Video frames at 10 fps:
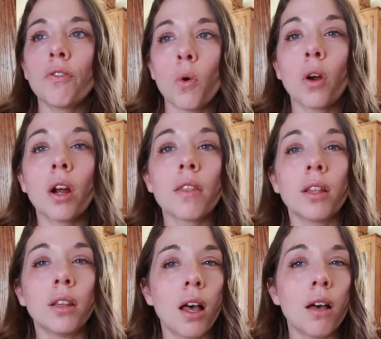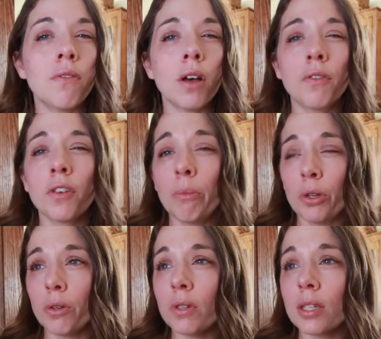For the Love of
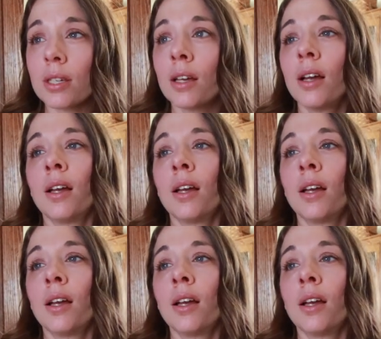Kamut.